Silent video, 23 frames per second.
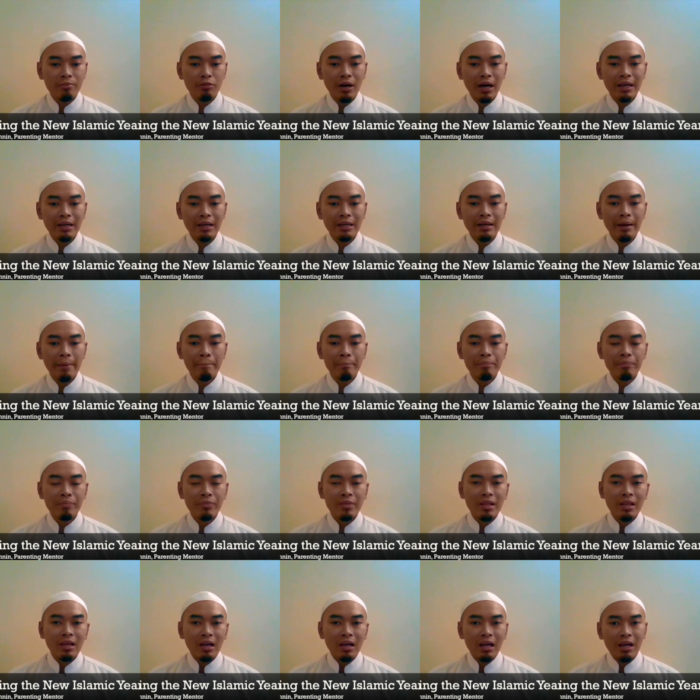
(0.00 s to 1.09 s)
Muharram
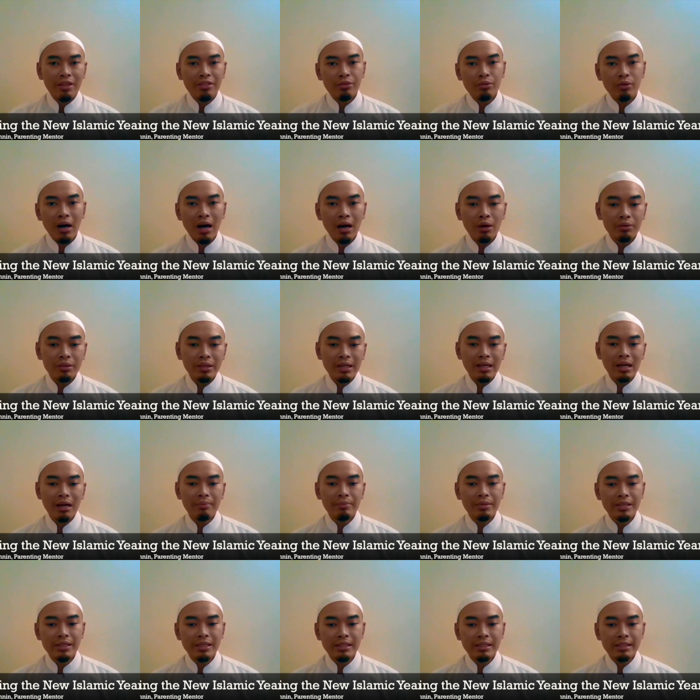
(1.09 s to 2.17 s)
and throughout the
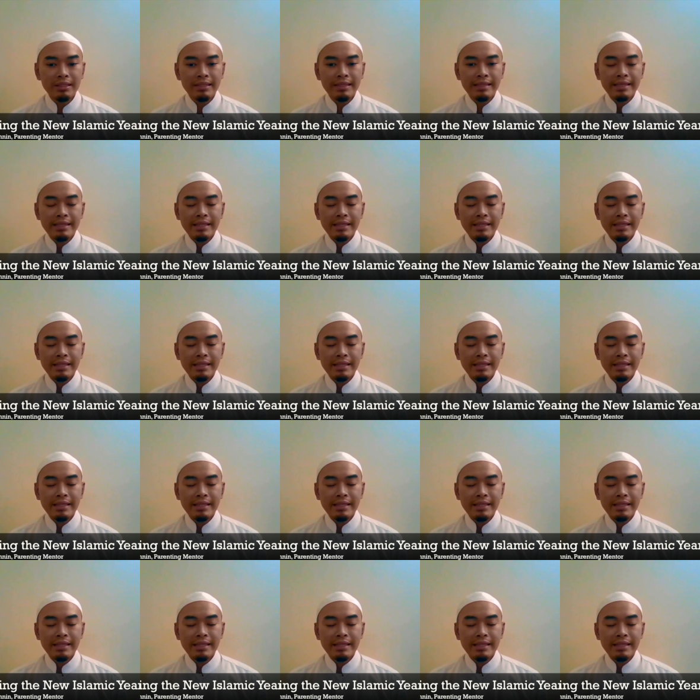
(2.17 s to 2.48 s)
coming year.